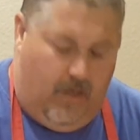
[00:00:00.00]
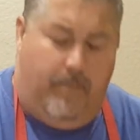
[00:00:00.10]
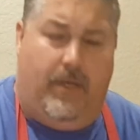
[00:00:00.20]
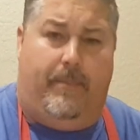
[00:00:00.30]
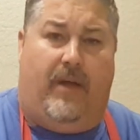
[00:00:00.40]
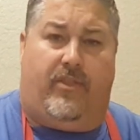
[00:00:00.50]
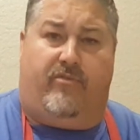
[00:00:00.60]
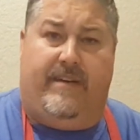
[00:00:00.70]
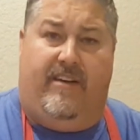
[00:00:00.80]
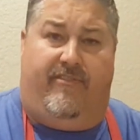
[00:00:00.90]
put about
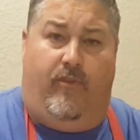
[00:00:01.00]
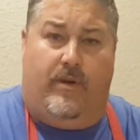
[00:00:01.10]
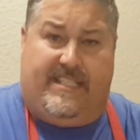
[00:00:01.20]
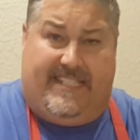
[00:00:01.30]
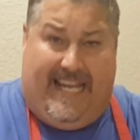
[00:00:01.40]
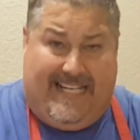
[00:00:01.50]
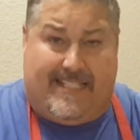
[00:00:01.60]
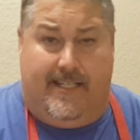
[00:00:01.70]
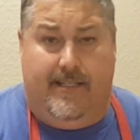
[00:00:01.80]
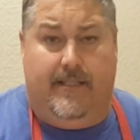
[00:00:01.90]
3 or 4
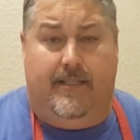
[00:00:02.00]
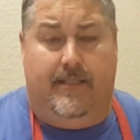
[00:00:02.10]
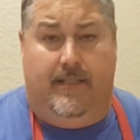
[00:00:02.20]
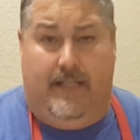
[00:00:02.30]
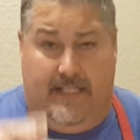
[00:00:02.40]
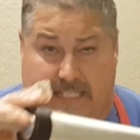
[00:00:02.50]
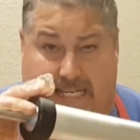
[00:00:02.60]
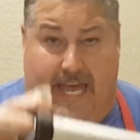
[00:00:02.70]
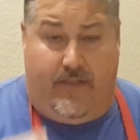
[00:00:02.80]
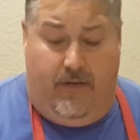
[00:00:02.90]
sticks
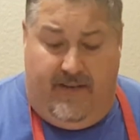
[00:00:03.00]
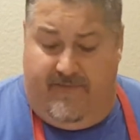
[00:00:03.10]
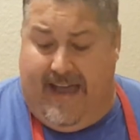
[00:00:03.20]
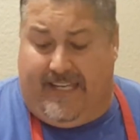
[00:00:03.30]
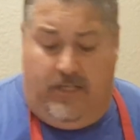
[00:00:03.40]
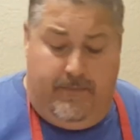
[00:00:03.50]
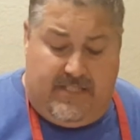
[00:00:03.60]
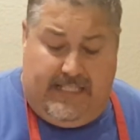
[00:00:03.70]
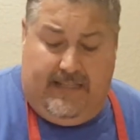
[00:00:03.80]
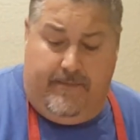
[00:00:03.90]
together and vacuum
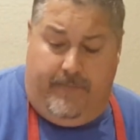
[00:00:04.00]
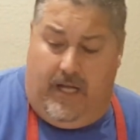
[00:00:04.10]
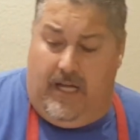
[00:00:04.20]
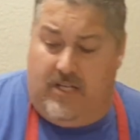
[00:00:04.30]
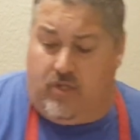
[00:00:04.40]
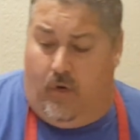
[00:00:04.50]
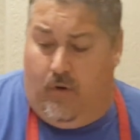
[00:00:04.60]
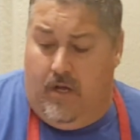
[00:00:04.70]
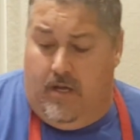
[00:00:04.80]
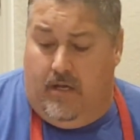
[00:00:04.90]
seal them.
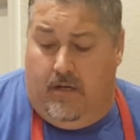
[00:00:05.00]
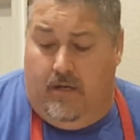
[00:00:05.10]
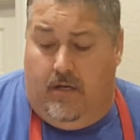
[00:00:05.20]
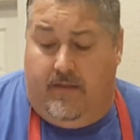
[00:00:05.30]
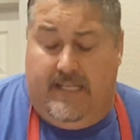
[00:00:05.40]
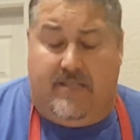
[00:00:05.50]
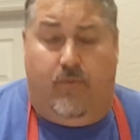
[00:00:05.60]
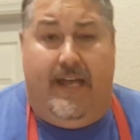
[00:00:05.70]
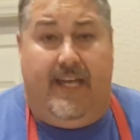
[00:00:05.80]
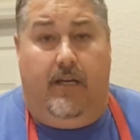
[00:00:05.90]
So this
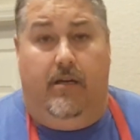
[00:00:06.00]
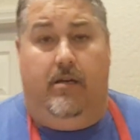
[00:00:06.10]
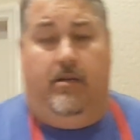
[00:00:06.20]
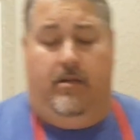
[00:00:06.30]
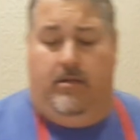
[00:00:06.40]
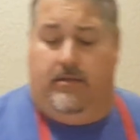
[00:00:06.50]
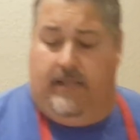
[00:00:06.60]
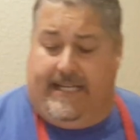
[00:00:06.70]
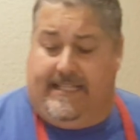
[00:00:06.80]
way, like